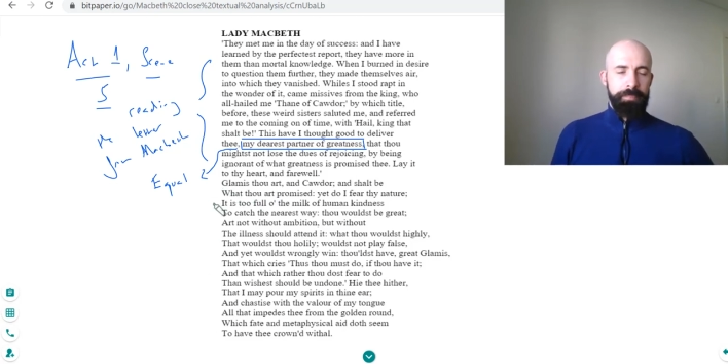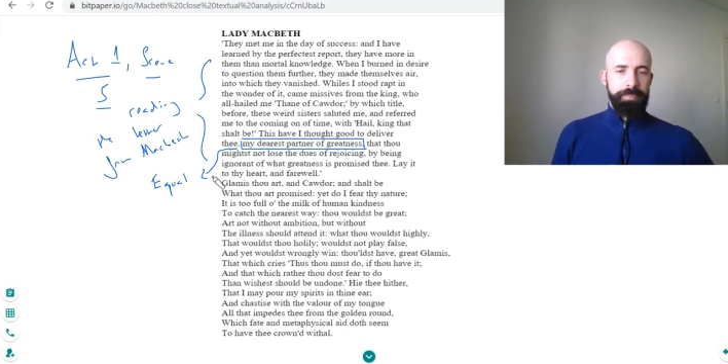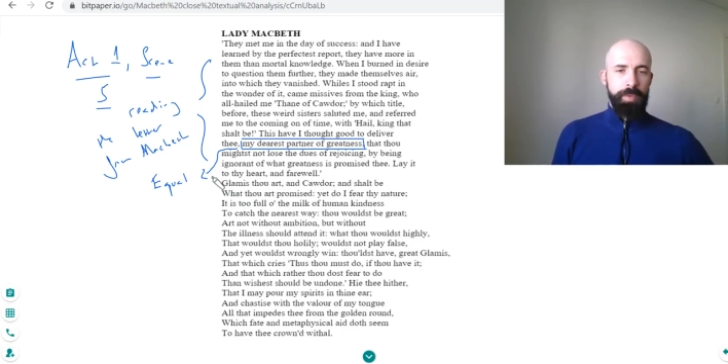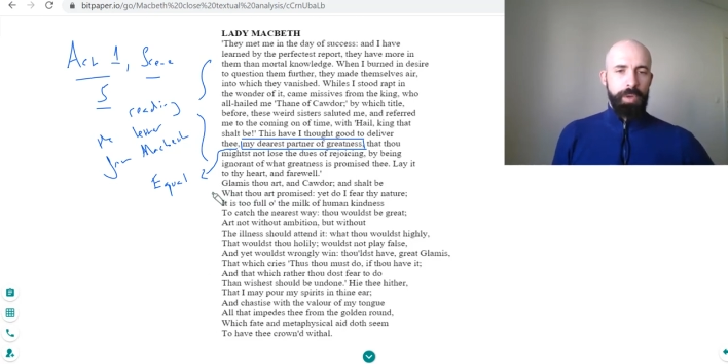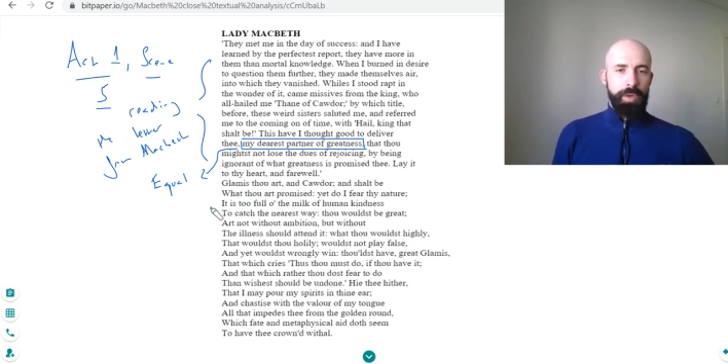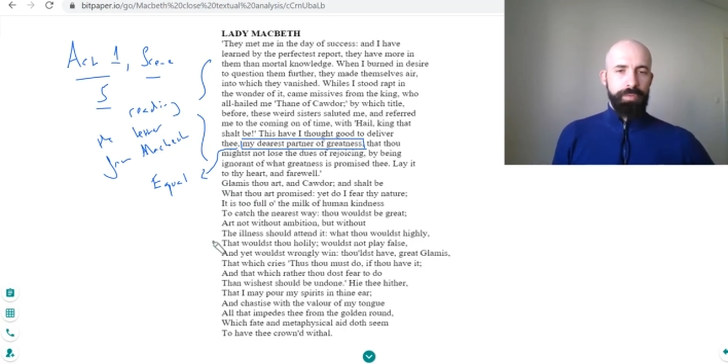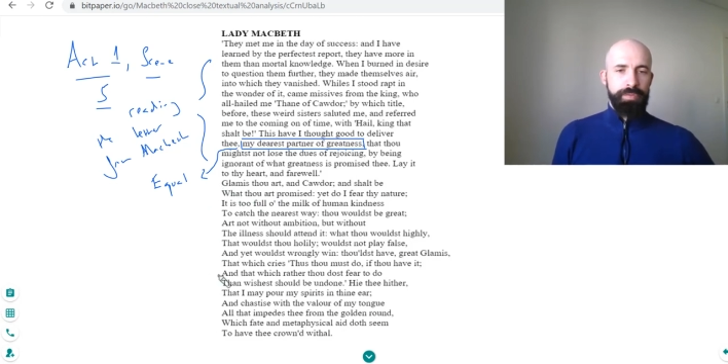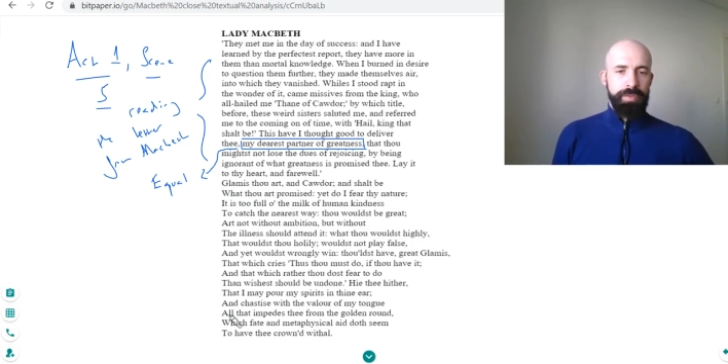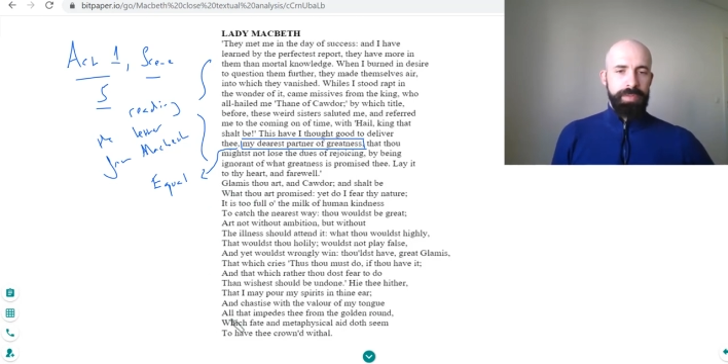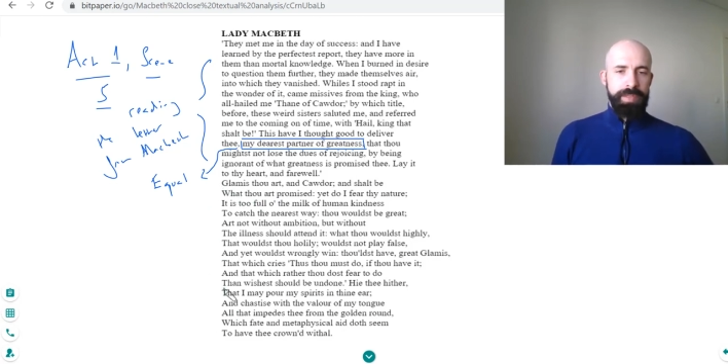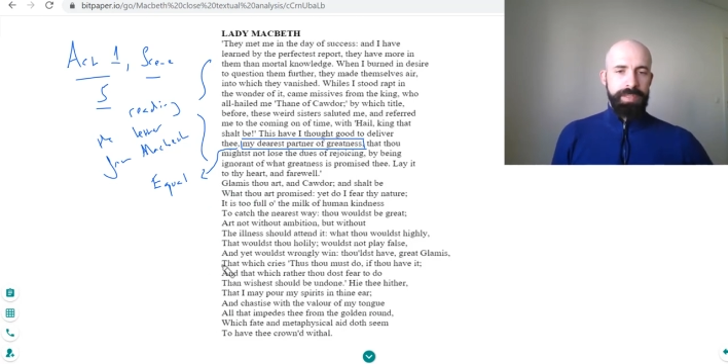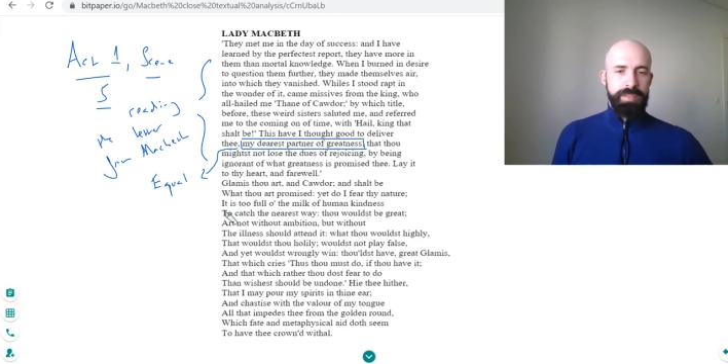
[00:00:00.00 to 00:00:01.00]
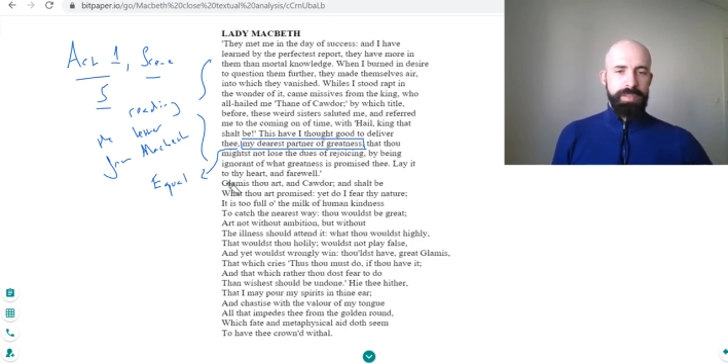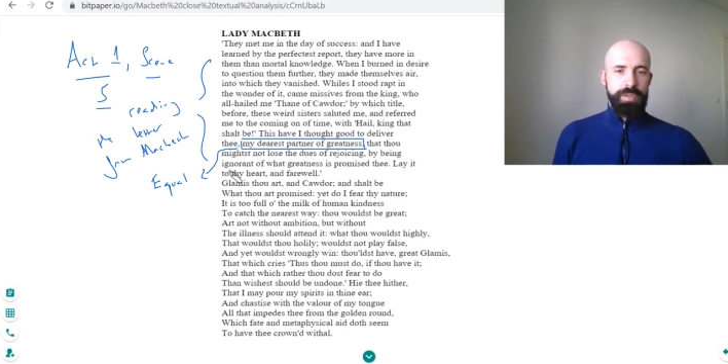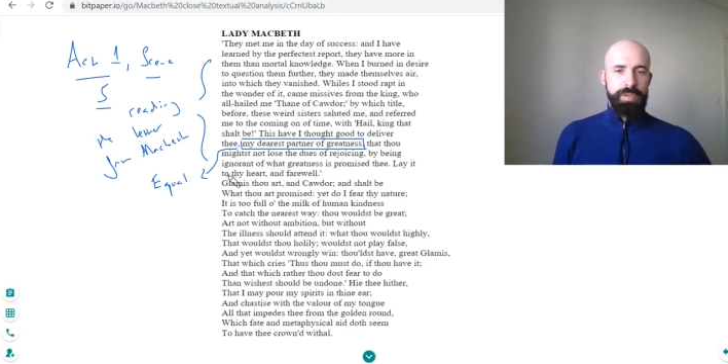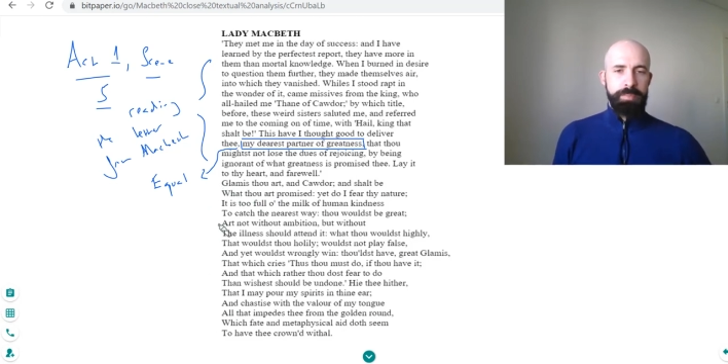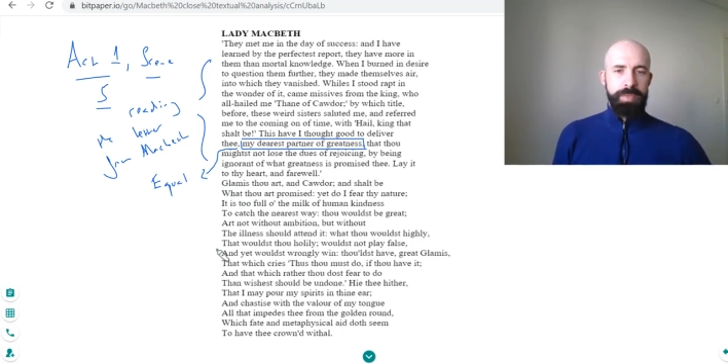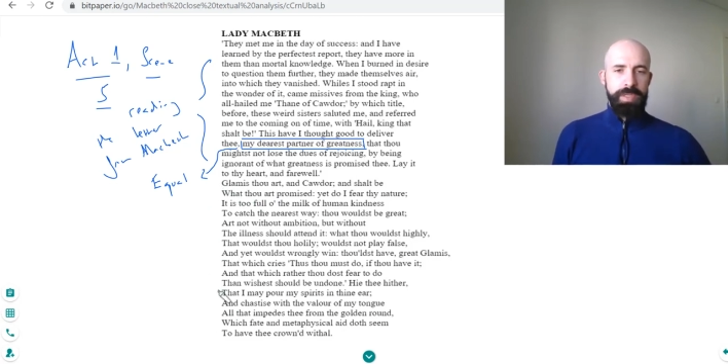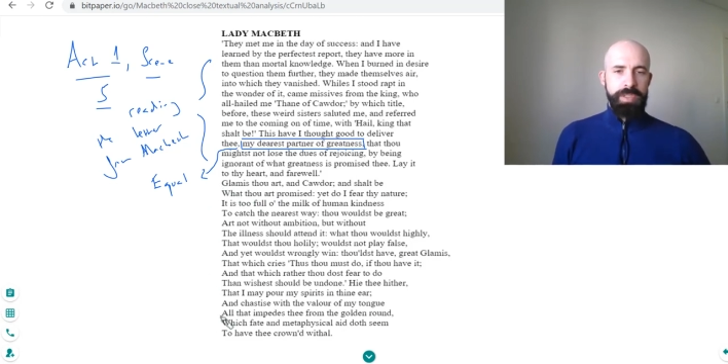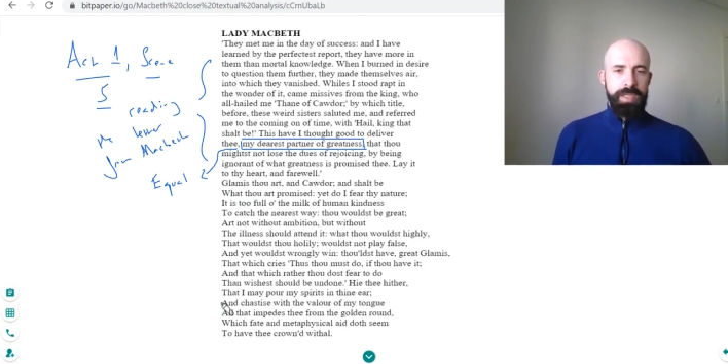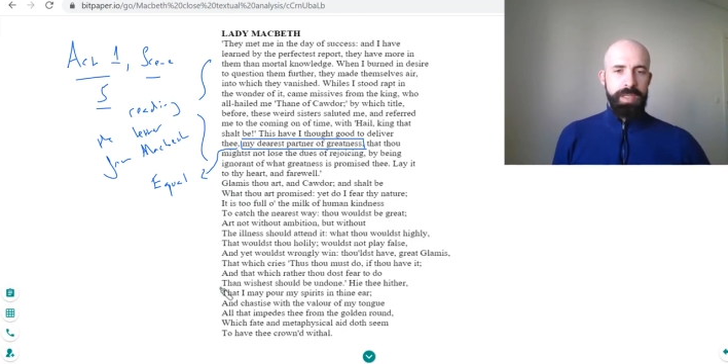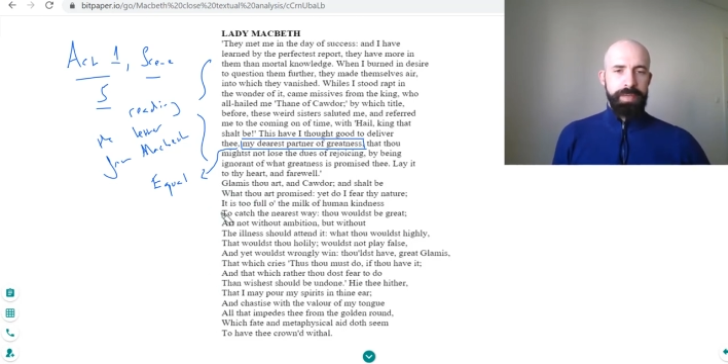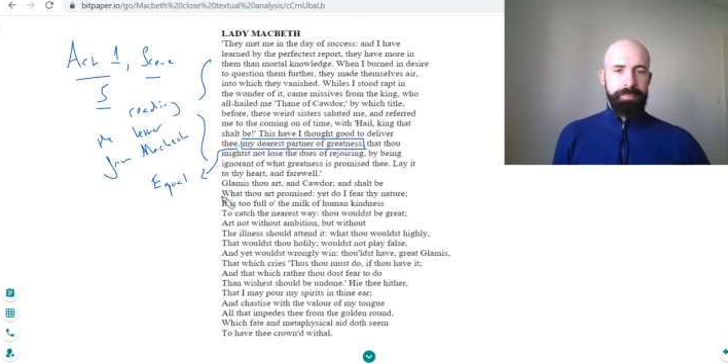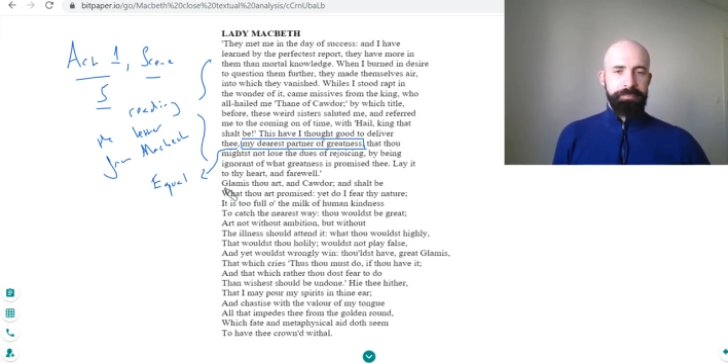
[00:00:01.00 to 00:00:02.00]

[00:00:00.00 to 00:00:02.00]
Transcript: of this speech here,